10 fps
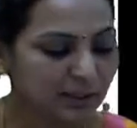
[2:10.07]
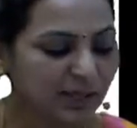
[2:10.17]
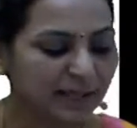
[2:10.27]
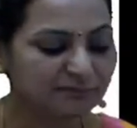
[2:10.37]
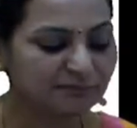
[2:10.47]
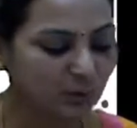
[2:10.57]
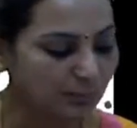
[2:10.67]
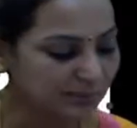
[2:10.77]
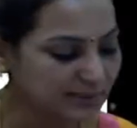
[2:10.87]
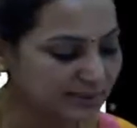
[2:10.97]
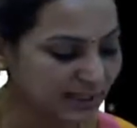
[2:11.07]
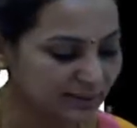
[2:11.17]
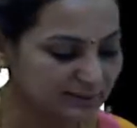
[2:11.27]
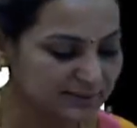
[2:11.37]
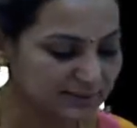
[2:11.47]
and from this
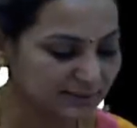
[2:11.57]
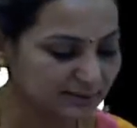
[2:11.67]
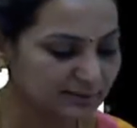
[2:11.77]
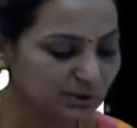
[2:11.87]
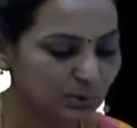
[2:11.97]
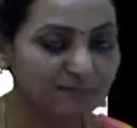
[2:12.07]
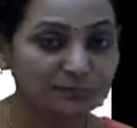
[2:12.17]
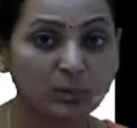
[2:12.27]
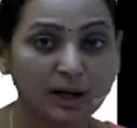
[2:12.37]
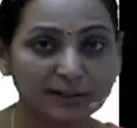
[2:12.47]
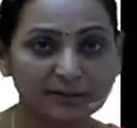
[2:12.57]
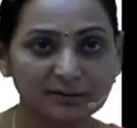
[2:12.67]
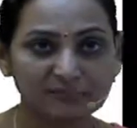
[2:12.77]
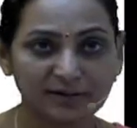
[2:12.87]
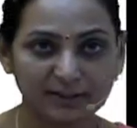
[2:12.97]
current status you have to
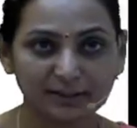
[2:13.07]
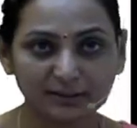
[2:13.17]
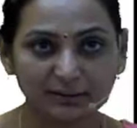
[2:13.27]
identify